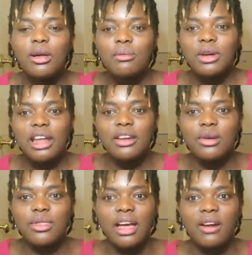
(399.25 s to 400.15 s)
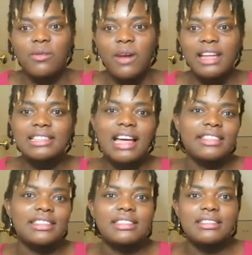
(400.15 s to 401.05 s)
But I know that right at
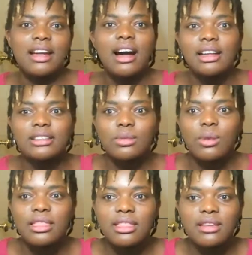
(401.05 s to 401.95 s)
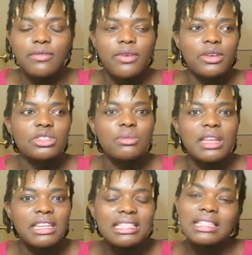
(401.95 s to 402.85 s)
the start, when they first
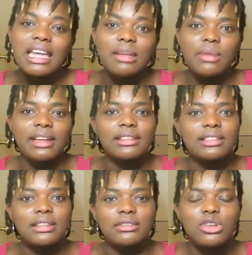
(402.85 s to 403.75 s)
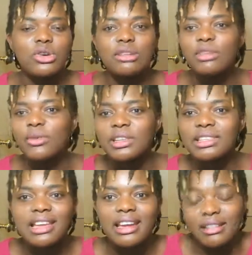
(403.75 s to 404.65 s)
made a statement and Tony
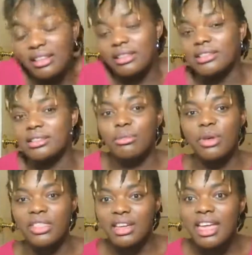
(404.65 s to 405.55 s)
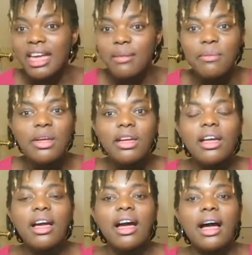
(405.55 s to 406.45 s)
Morris saying it doesn't bother him,
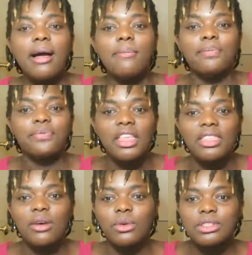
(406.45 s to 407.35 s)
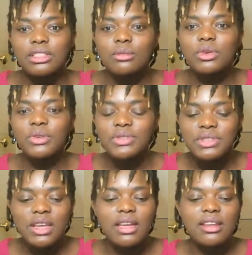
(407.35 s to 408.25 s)
there was some
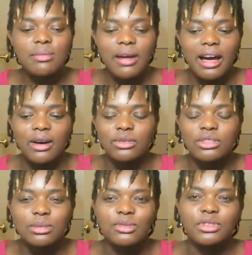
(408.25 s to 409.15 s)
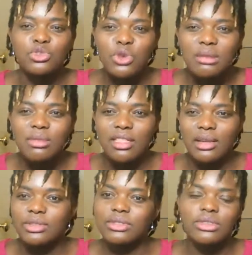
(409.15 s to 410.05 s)
concern about some of the treatment that
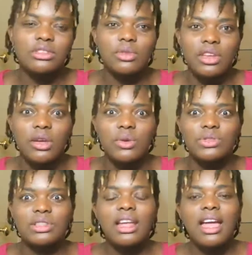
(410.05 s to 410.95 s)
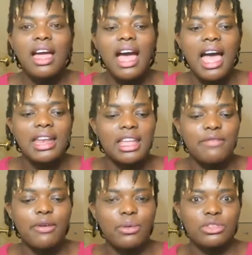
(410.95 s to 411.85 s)
was going to be used. And
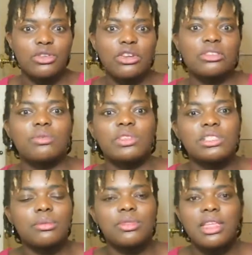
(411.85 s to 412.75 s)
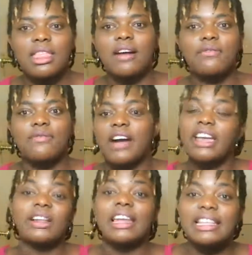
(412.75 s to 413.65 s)
if it was going to be something that
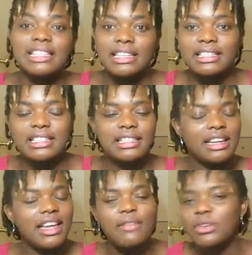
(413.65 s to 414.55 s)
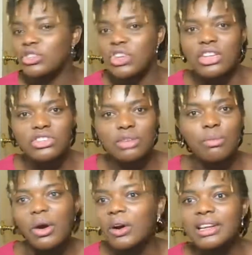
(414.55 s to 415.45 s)
violated their ever-changing
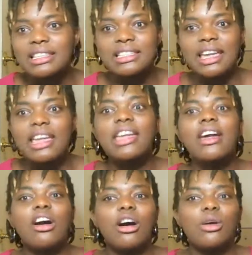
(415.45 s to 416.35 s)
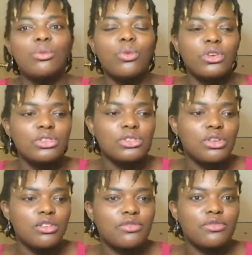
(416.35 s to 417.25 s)
policy on what sort
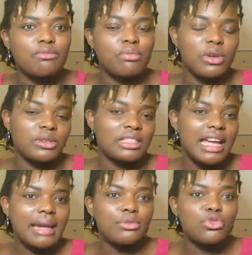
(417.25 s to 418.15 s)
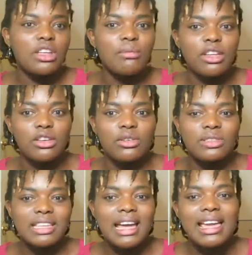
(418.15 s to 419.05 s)
of blood type treatment you
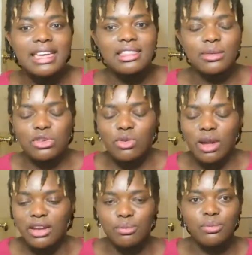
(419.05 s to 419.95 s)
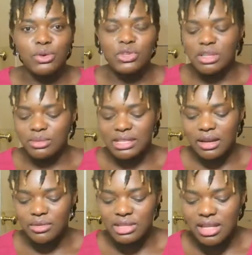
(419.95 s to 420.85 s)
could take, they were trying to push
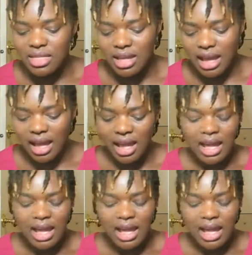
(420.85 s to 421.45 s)
themselves in there.